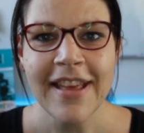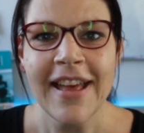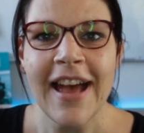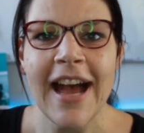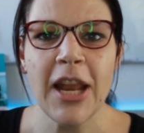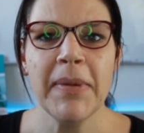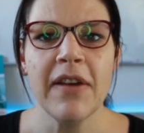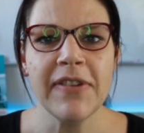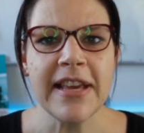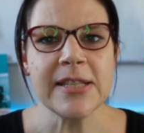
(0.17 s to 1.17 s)
Hello my
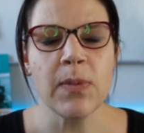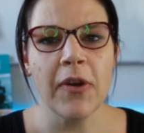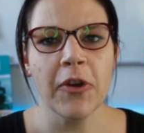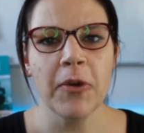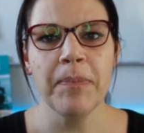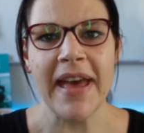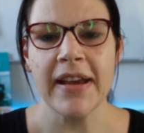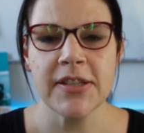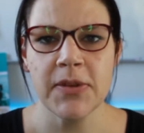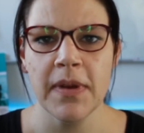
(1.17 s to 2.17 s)
lovelies, welcome
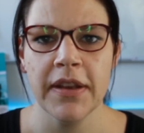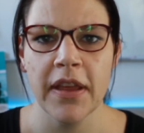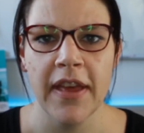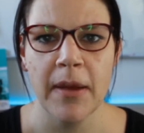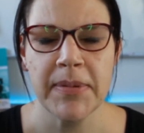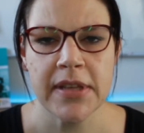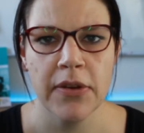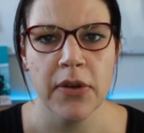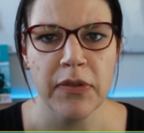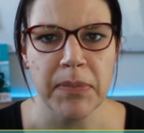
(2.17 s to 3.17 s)
back to another
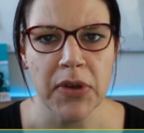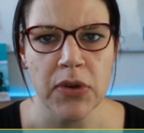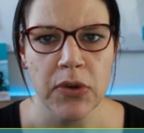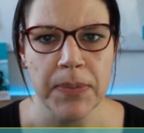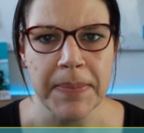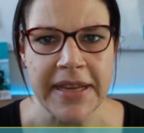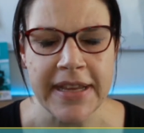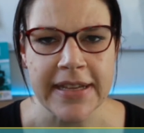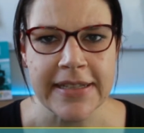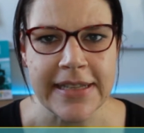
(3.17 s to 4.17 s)
episode of McCall
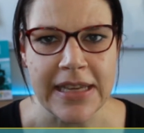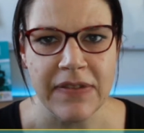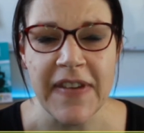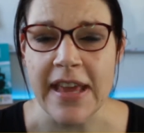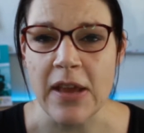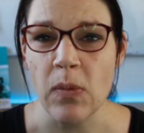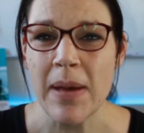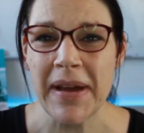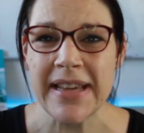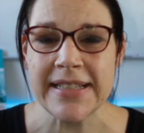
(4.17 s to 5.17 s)
Media TV,
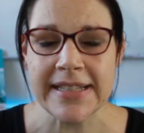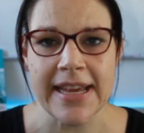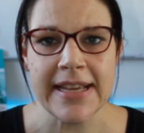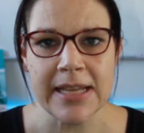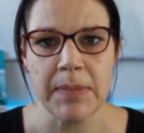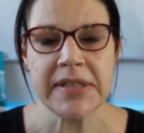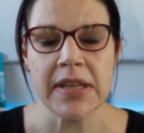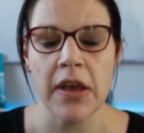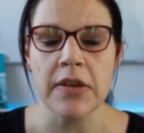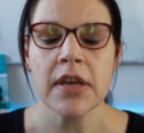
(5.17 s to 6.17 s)
whereby in today's
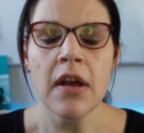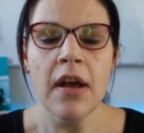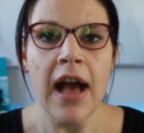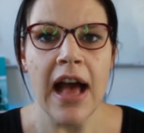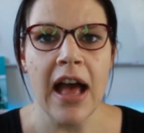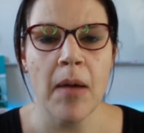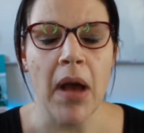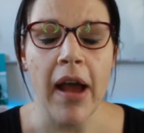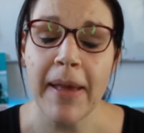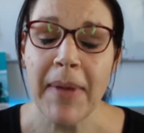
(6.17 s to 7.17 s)
episode I'm
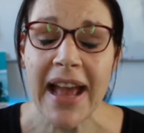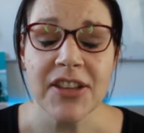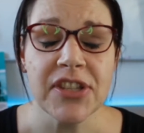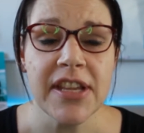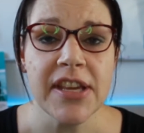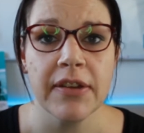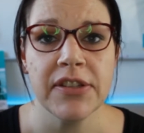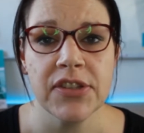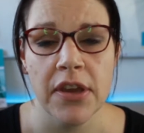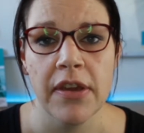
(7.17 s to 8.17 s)
actually going to
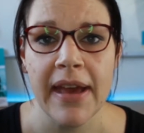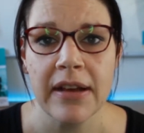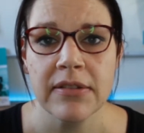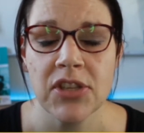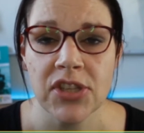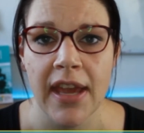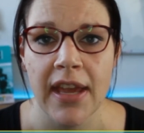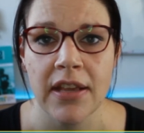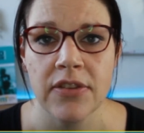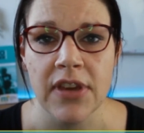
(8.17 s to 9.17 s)
show you how to
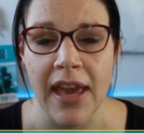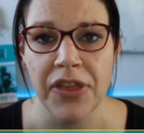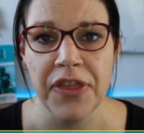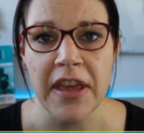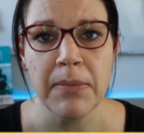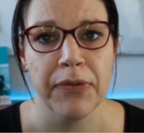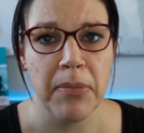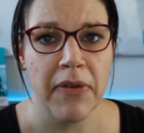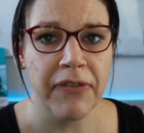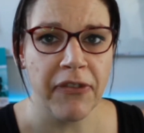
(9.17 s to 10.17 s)
change a theme from
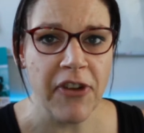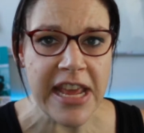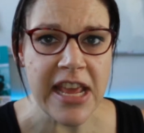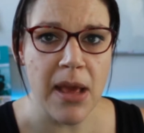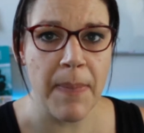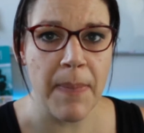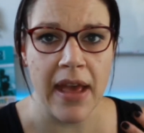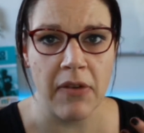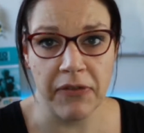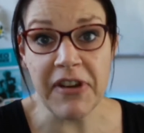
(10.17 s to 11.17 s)
a free
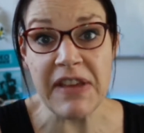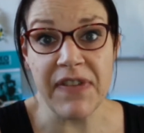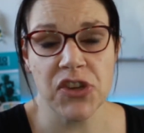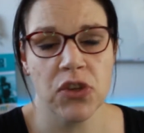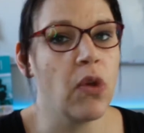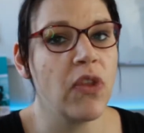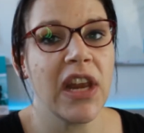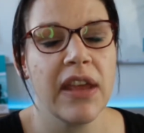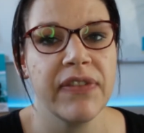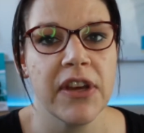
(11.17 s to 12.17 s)
version or the
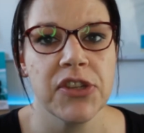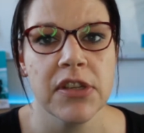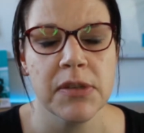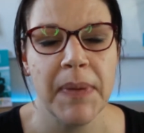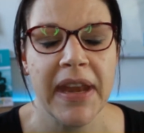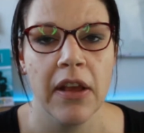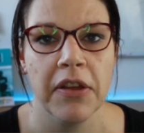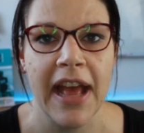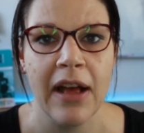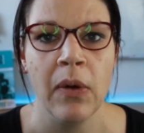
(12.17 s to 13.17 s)
light version, depending on
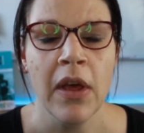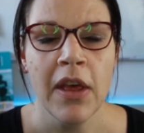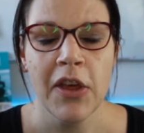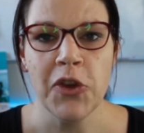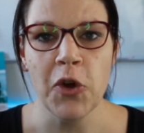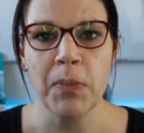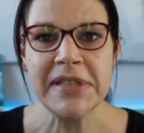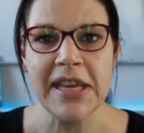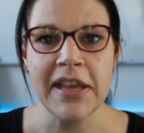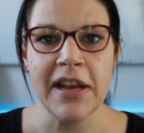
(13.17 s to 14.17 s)
how your
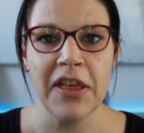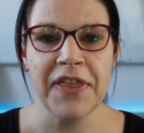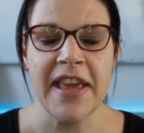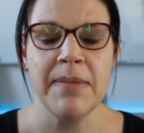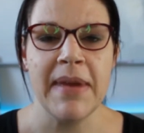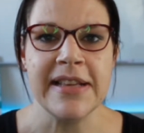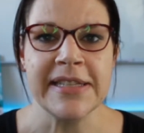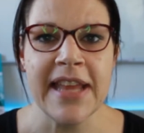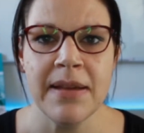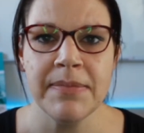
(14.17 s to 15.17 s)
particular theme is
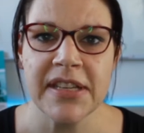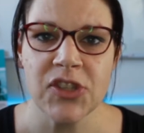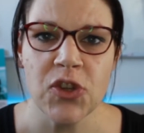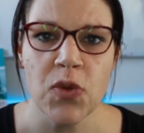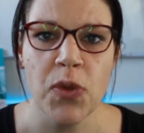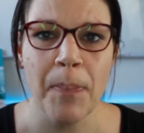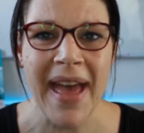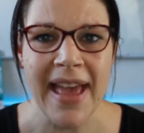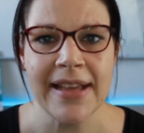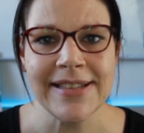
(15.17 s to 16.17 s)
named, to the
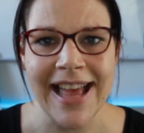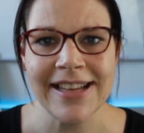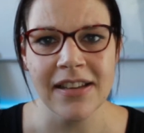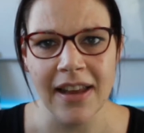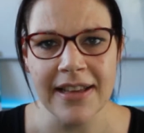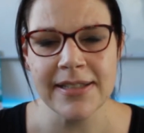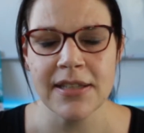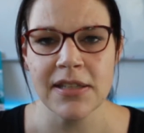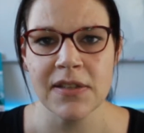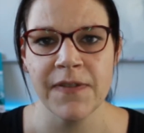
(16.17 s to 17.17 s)
paid and
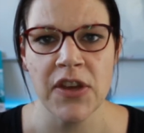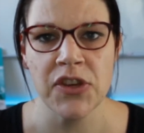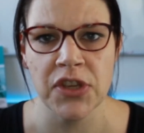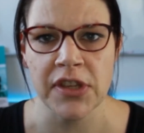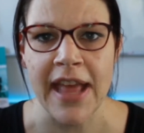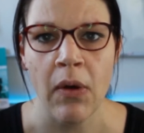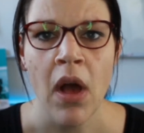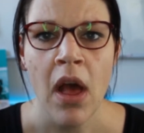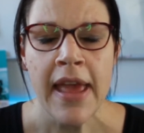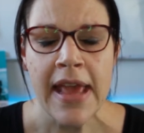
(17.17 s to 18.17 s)
licensed version. Now,
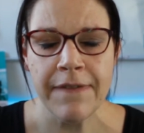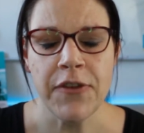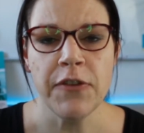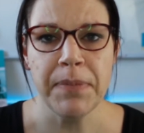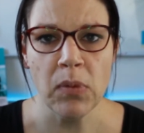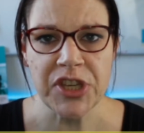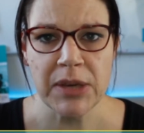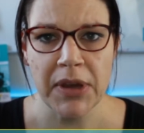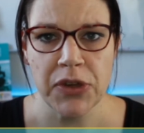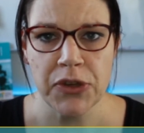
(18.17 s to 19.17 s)
if you've been watching
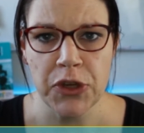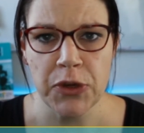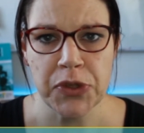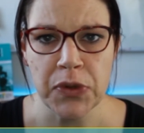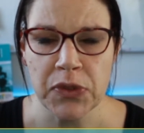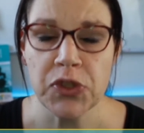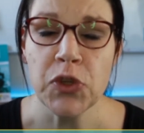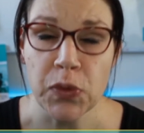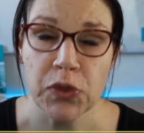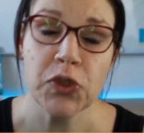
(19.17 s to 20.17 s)
my YouTube
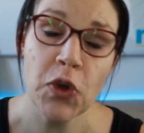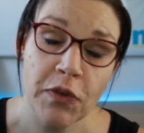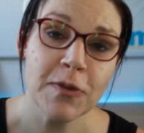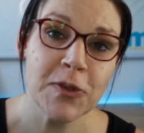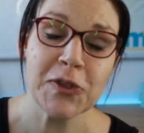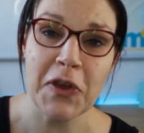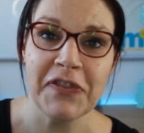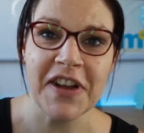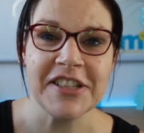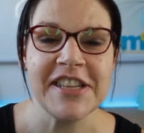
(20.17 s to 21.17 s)
tutorials so
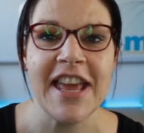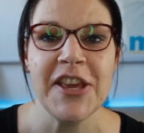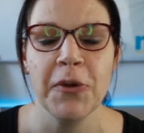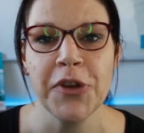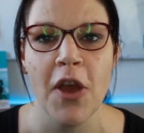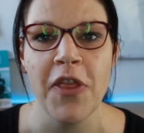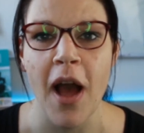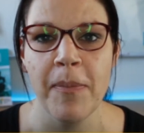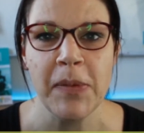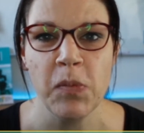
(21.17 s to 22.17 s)
far today, you'll know that
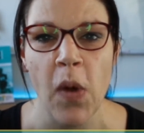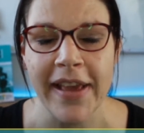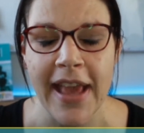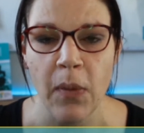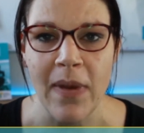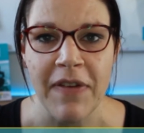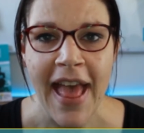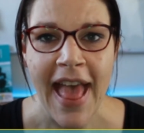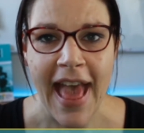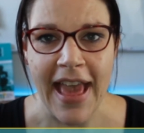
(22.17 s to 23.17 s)
I've been working with
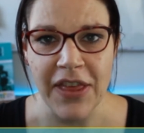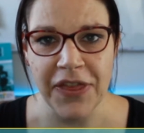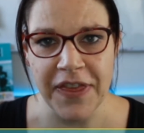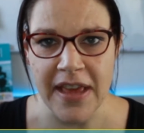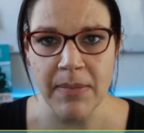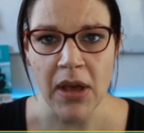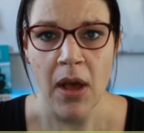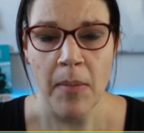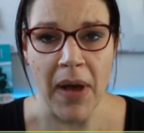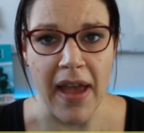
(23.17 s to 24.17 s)
a theme
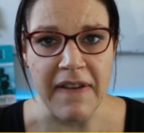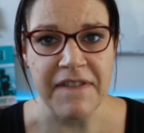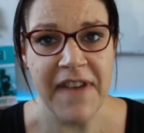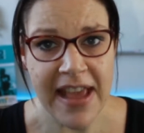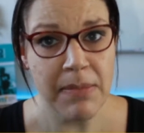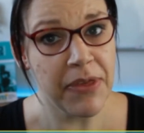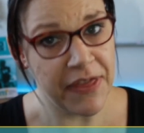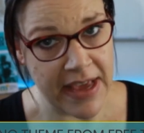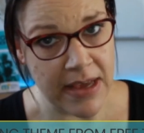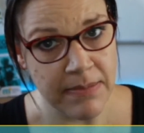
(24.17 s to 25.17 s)
by Fame
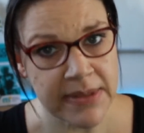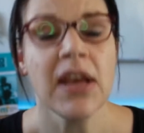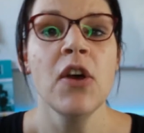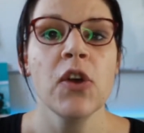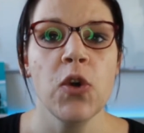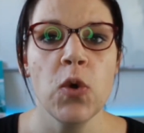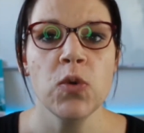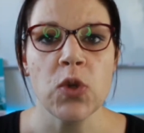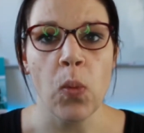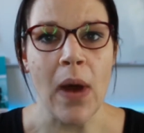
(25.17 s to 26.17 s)
Themes
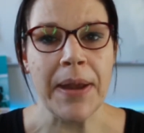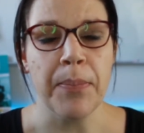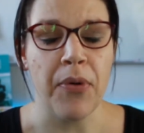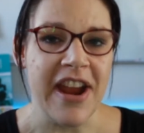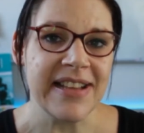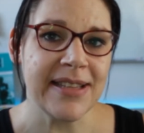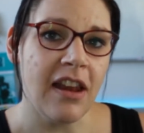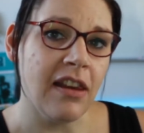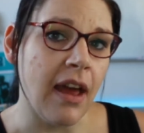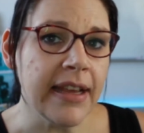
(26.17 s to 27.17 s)
called Wordpress
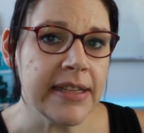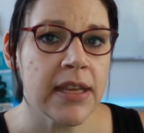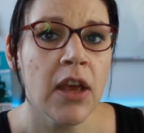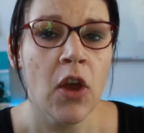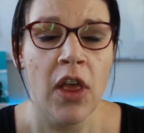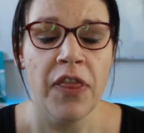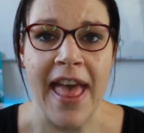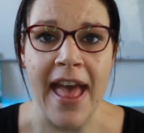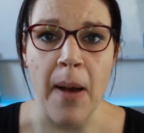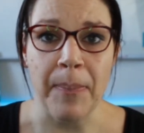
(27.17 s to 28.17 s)
Lite.
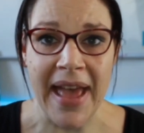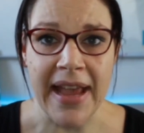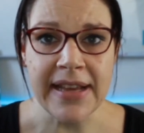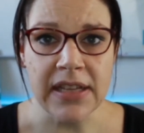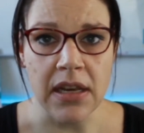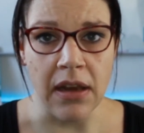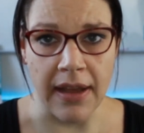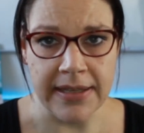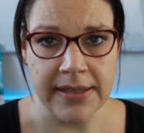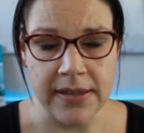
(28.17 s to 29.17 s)
Their paid
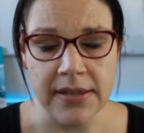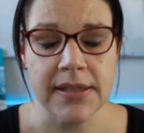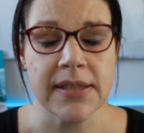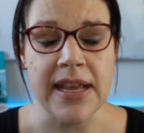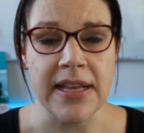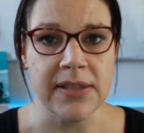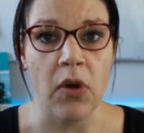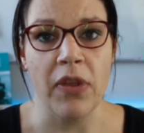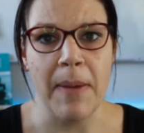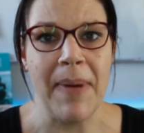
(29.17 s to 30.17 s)
license is,
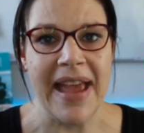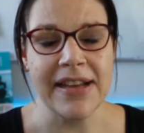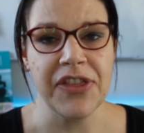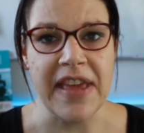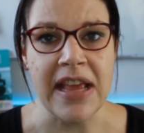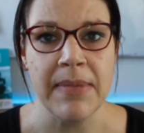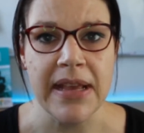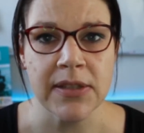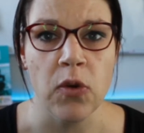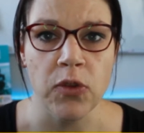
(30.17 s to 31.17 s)
or their paid theme
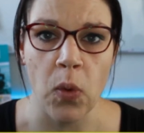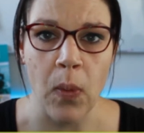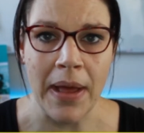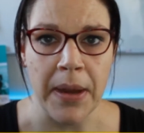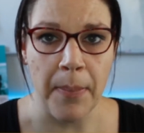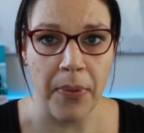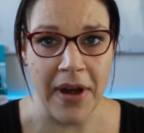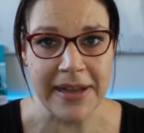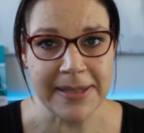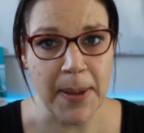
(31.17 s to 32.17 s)
is called the
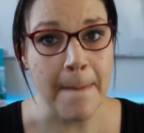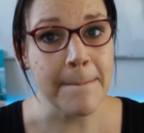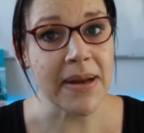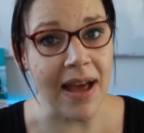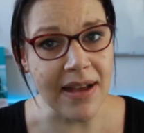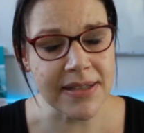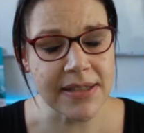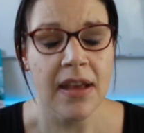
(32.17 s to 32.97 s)
Wordpress Plus,